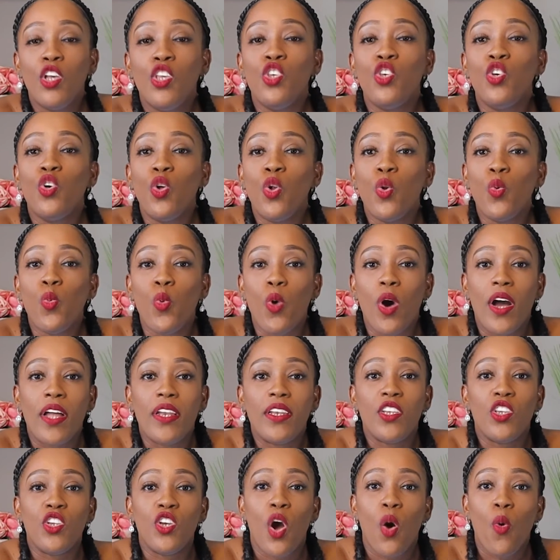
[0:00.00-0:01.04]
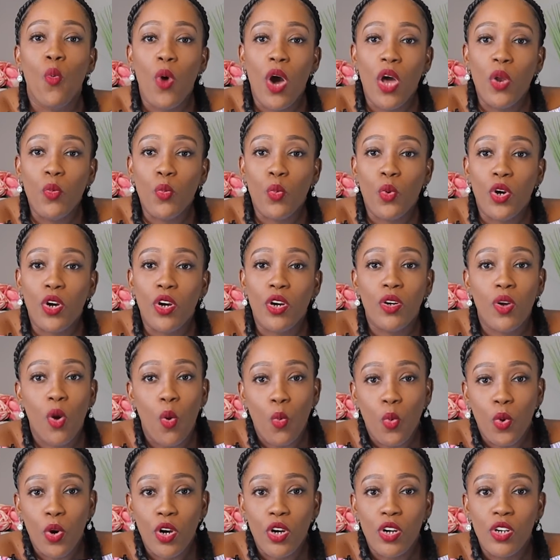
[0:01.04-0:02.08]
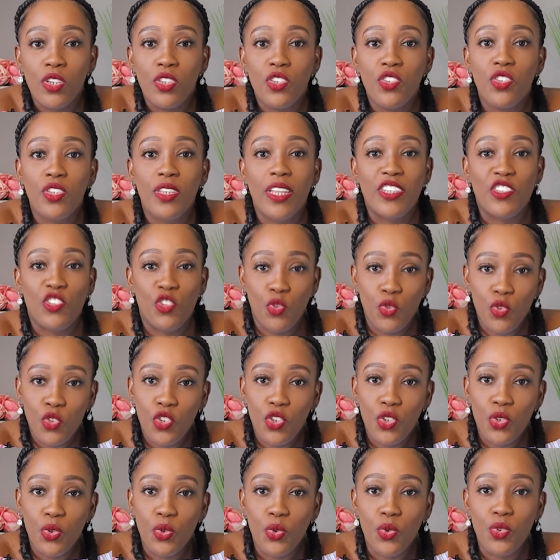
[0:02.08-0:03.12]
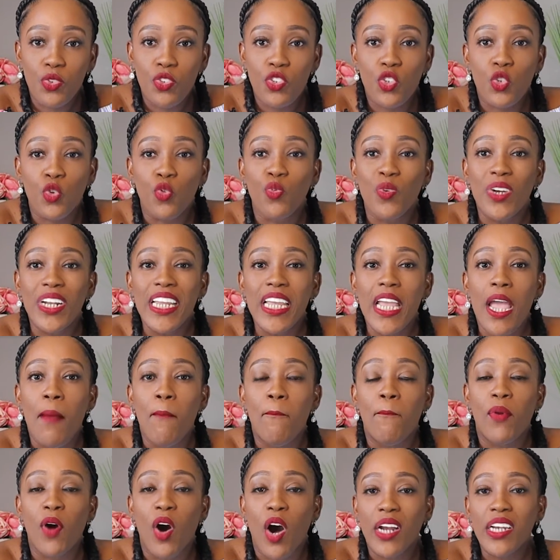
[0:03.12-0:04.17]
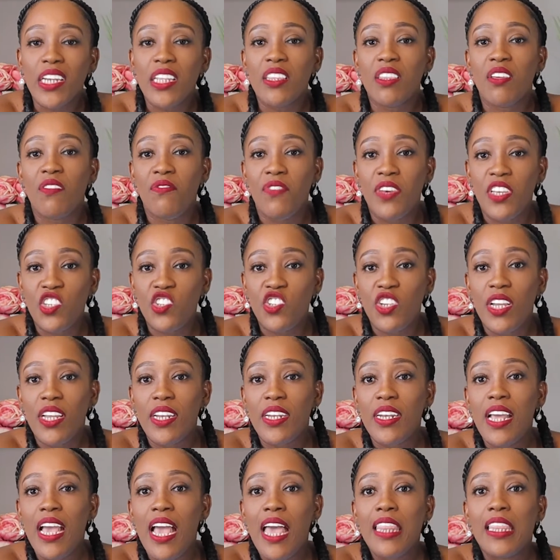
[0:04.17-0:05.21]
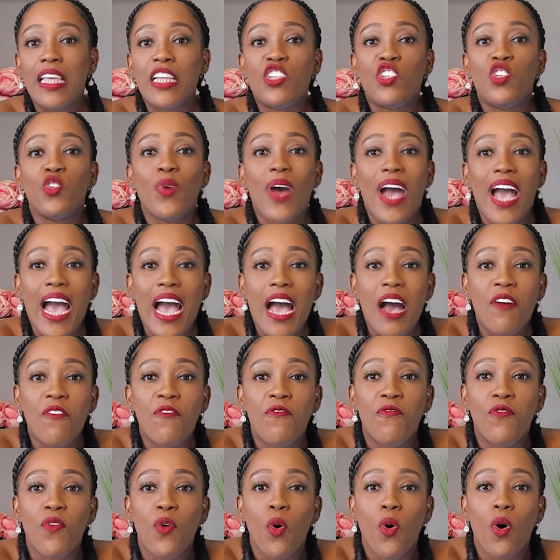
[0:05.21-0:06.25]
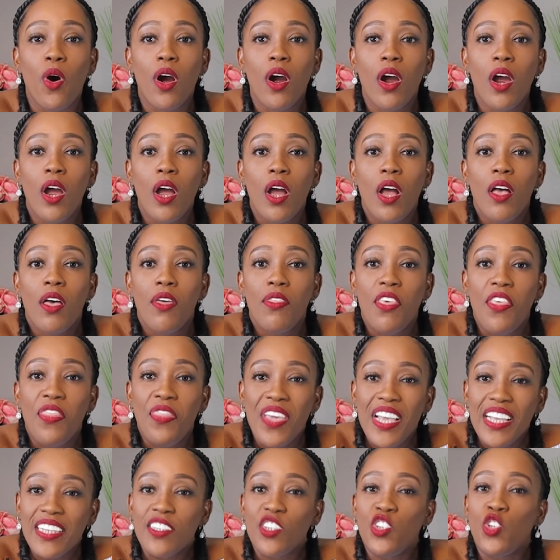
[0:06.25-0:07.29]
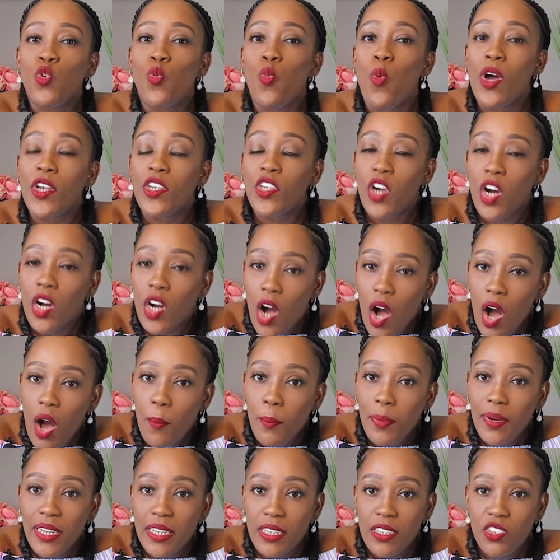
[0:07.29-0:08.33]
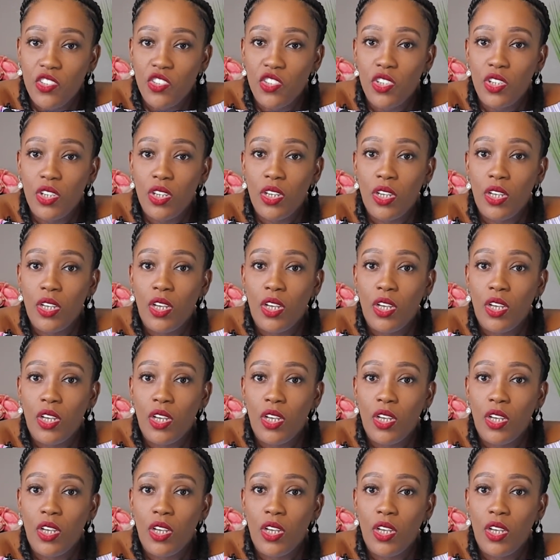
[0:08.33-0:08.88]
You'll want your one word or words that you choose to really embody the vision that you have for the things that you want to accomplish.